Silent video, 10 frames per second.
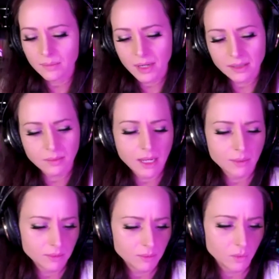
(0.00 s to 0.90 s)
possible. I
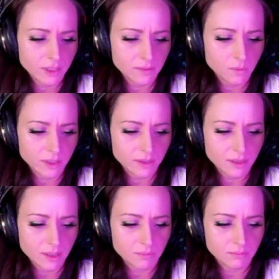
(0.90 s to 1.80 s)
mean, with
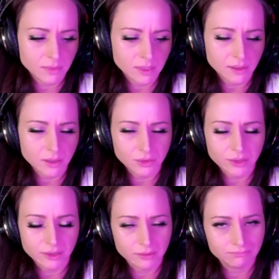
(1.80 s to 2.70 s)
the
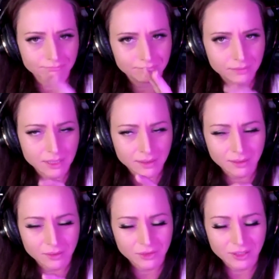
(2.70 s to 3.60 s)
disclosure,
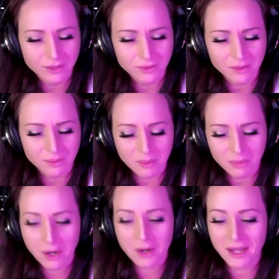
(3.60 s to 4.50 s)
I know some people
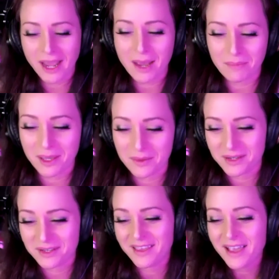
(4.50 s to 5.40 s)
aren't happy
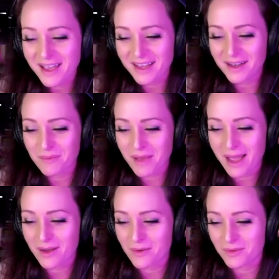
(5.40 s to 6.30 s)
with
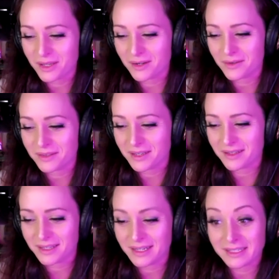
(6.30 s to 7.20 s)
how,
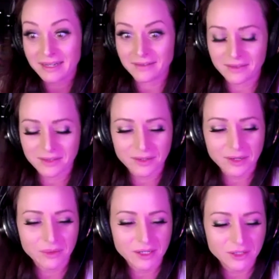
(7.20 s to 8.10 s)
the extent that they're
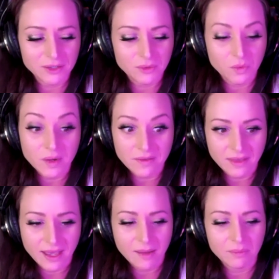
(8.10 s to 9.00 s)
going to with
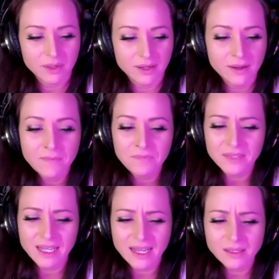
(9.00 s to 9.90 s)
that, but
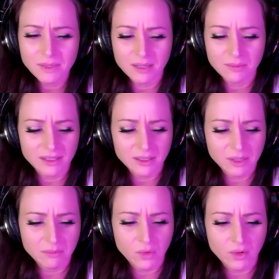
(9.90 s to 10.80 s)
it has become a little
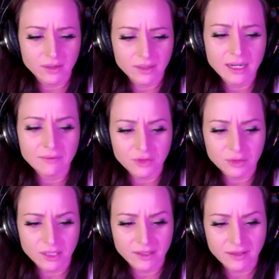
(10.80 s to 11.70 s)
bit more
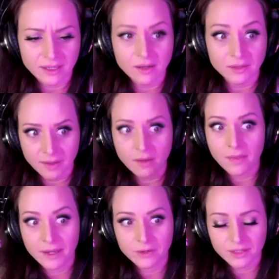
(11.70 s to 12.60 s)
comfortable, I think, on
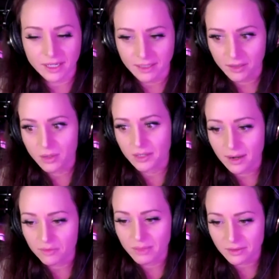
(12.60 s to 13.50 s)
their side, on
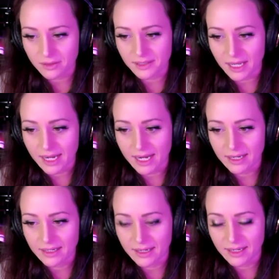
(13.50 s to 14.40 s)
governmental side,
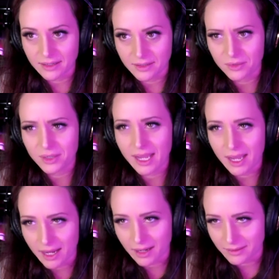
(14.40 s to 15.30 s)
and it's
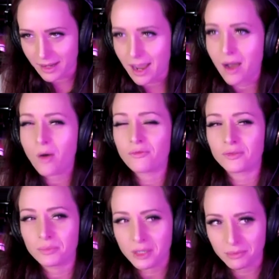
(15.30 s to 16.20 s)
okay now
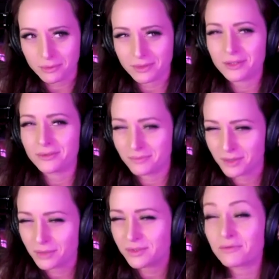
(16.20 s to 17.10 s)
for
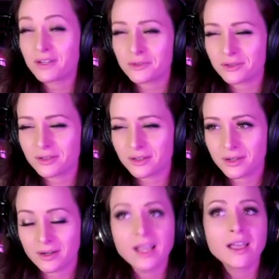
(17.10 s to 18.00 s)
those officials to
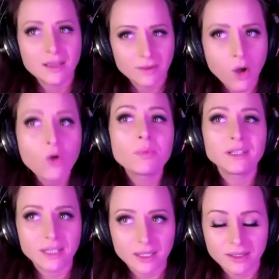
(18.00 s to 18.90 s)
start
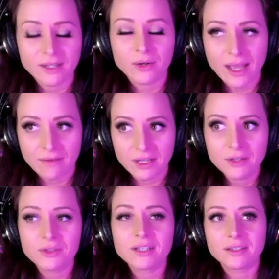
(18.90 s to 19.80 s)
openly, having
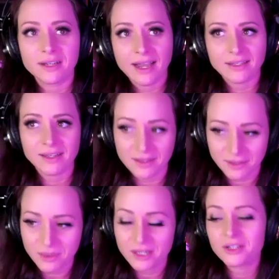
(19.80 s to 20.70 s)
interest and asking
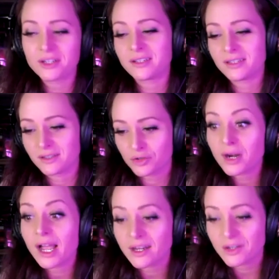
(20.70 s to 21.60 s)
these questions and
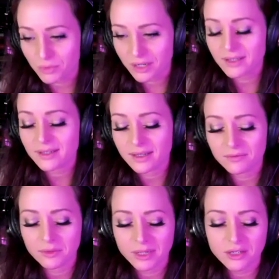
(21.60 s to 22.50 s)
trying to bring this
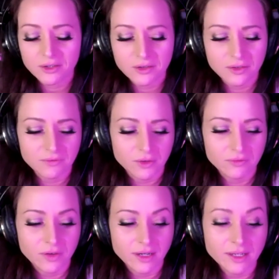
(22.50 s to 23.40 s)
information to the
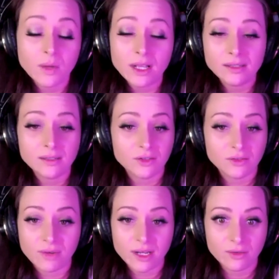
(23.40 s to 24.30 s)
forefront, as well as
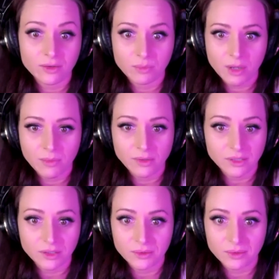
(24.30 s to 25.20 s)
just regular people
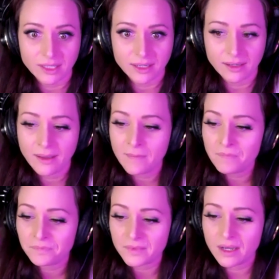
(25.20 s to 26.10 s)
too. Like,
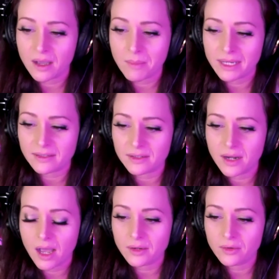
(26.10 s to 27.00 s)
it's
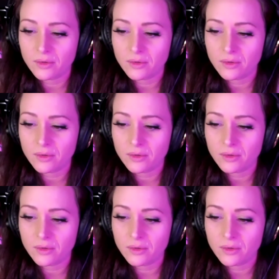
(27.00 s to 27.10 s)
not.